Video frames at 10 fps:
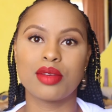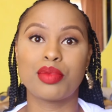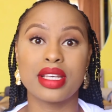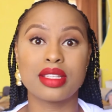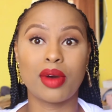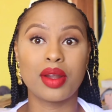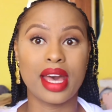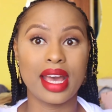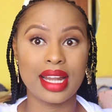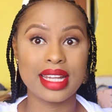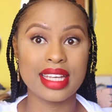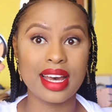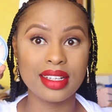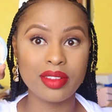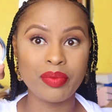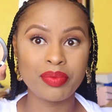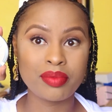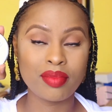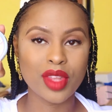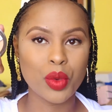is a pressed powder highlighter,
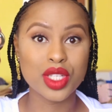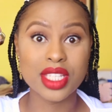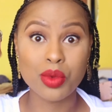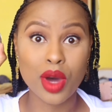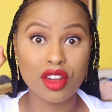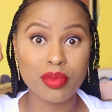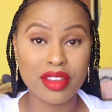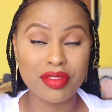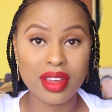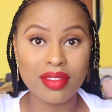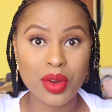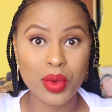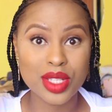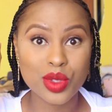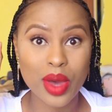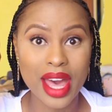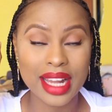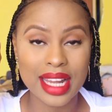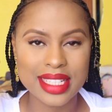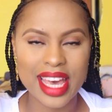which is one of my favorite ways to wear highlighter.